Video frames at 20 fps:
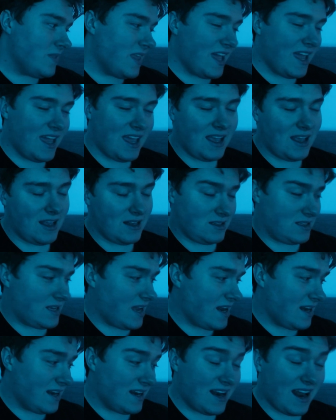
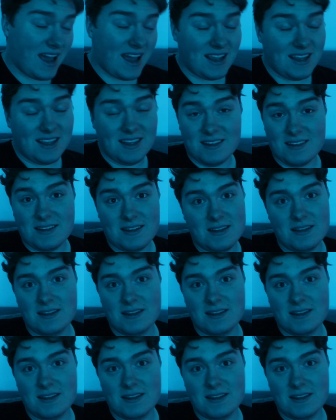9.